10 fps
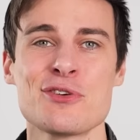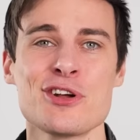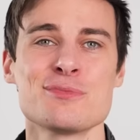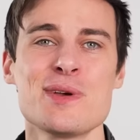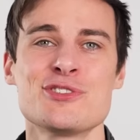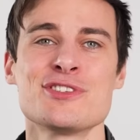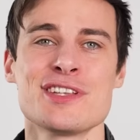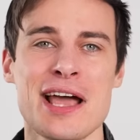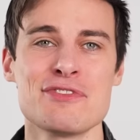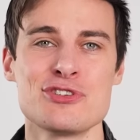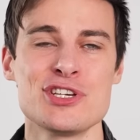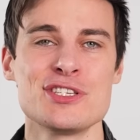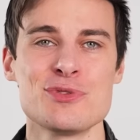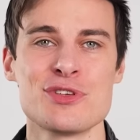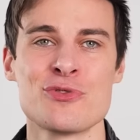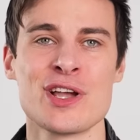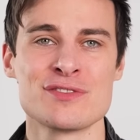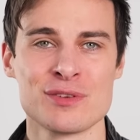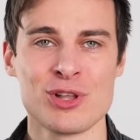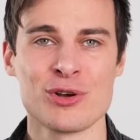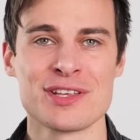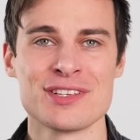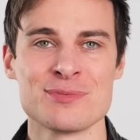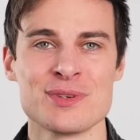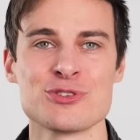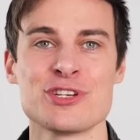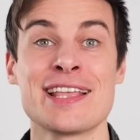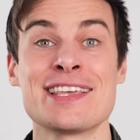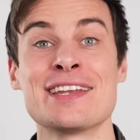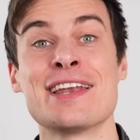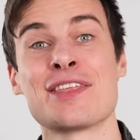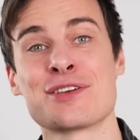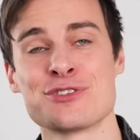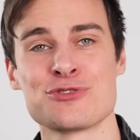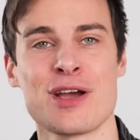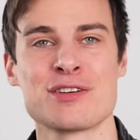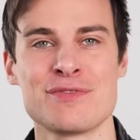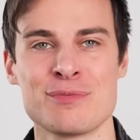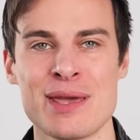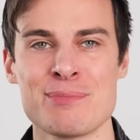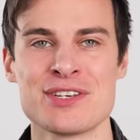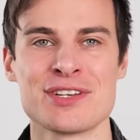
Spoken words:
crossbenchers that have the shits with the Greens for blocking this bill should add yet another constructive amendment